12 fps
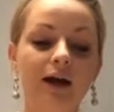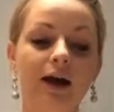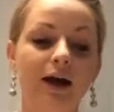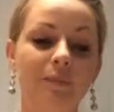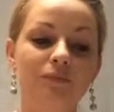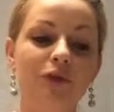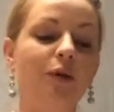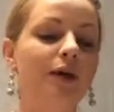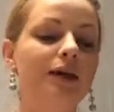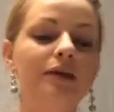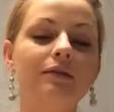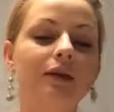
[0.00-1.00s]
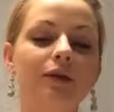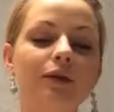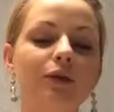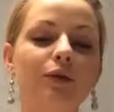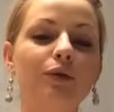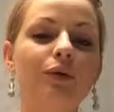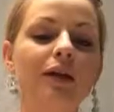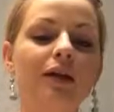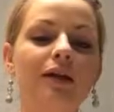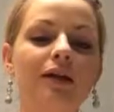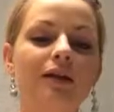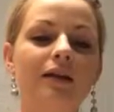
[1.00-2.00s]
No one can tell you,
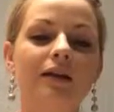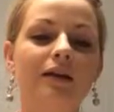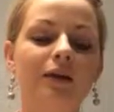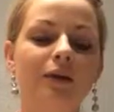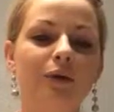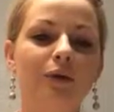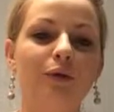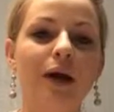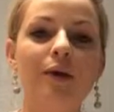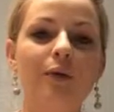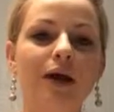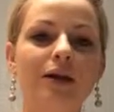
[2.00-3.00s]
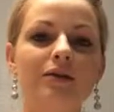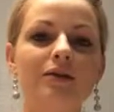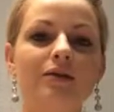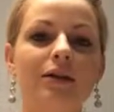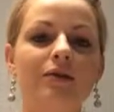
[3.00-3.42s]
the right way.